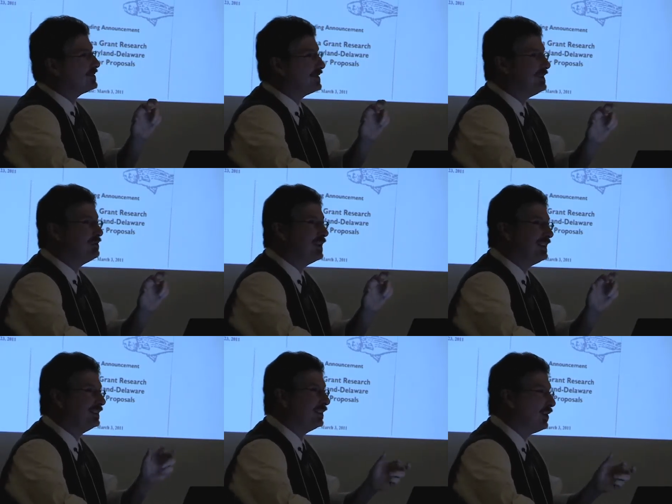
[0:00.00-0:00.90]
the seed
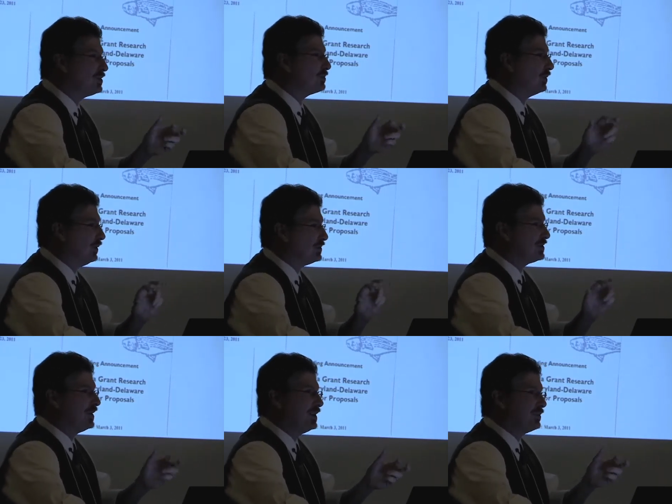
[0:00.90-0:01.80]
money and the large
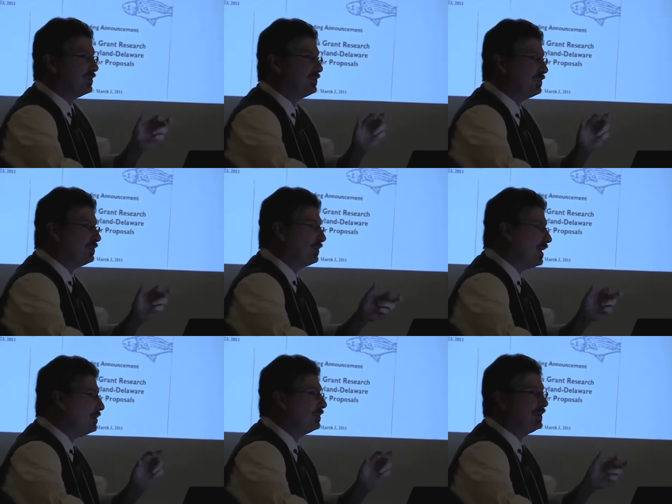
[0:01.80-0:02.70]
approach
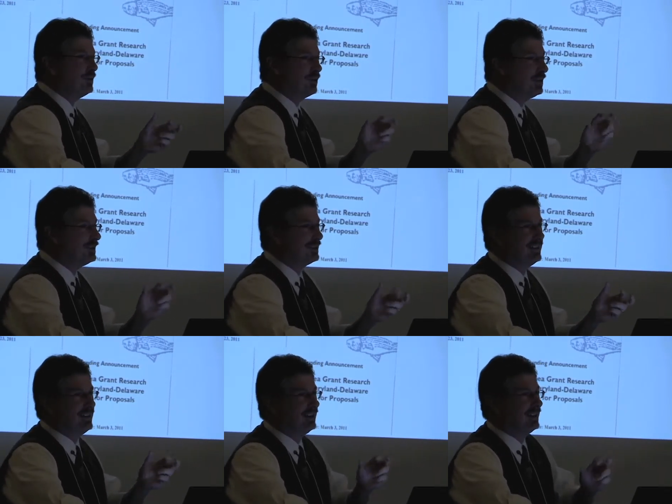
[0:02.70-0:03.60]
probably weren't
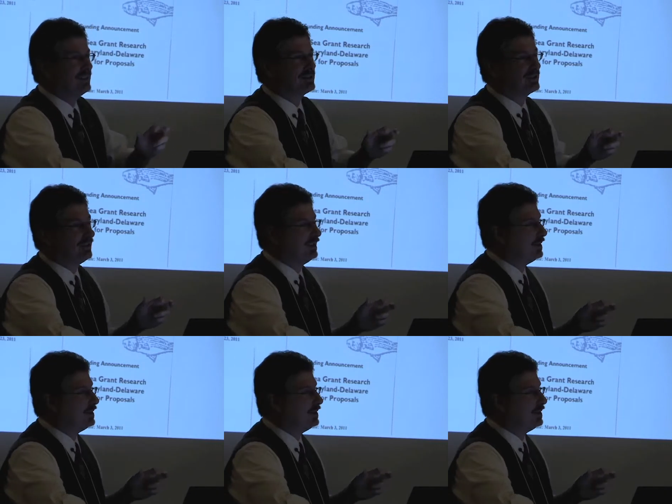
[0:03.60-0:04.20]
getting us.